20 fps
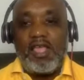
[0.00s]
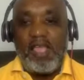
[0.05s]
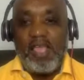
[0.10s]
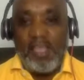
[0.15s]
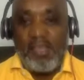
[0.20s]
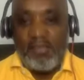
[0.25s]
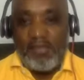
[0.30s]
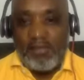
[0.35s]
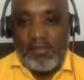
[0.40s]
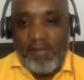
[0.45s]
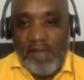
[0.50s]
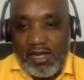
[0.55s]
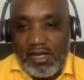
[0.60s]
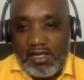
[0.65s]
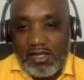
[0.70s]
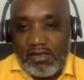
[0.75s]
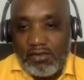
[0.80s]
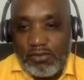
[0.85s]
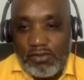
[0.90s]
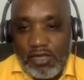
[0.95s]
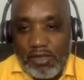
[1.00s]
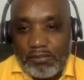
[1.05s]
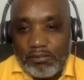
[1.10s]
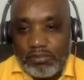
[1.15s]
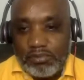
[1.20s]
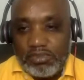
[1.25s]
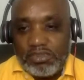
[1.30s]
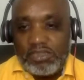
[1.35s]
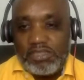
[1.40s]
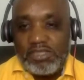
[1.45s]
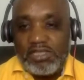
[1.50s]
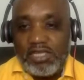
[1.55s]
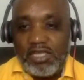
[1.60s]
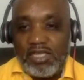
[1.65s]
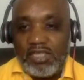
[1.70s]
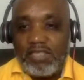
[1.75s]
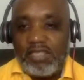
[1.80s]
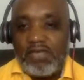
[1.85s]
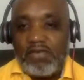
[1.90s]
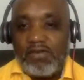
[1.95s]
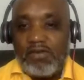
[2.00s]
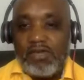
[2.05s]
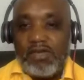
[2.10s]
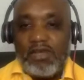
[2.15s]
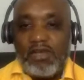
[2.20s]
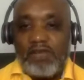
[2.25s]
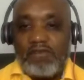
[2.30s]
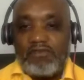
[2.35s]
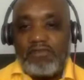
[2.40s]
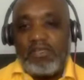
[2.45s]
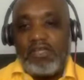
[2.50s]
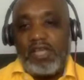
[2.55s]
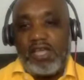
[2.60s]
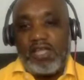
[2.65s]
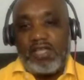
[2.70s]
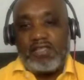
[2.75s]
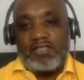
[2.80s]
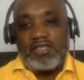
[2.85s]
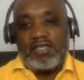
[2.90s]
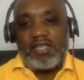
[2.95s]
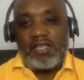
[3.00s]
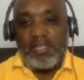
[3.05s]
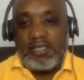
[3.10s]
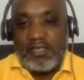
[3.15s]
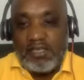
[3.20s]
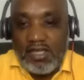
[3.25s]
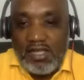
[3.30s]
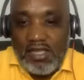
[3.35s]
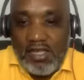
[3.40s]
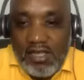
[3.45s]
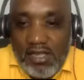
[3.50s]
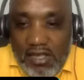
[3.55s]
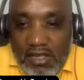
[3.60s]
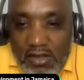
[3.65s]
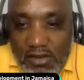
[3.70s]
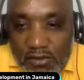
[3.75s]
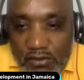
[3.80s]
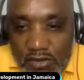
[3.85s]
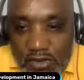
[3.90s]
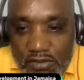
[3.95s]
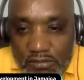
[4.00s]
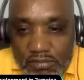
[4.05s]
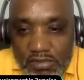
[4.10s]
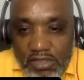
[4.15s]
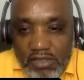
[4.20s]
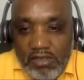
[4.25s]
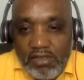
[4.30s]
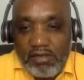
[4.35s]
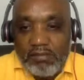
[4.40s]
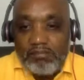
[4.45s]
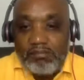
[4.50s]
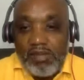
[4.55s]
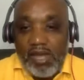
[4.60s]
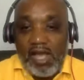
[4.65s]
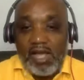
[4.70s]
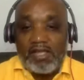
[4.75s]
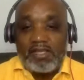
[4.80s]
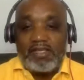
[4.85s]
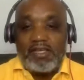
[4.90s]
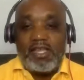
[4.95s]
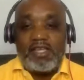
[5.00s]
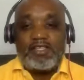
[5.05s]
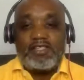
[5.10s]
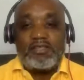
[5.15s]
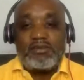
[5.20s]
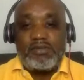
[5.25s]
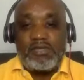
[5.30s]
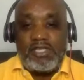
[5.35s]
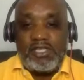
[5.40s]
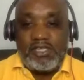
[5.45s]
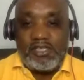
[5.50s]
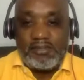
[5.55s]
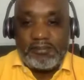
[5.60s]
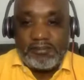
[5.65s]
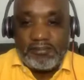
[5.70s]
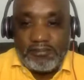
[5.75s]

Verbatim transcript: Everybody, we appreciate it. We love you guys, and we'll be back next week.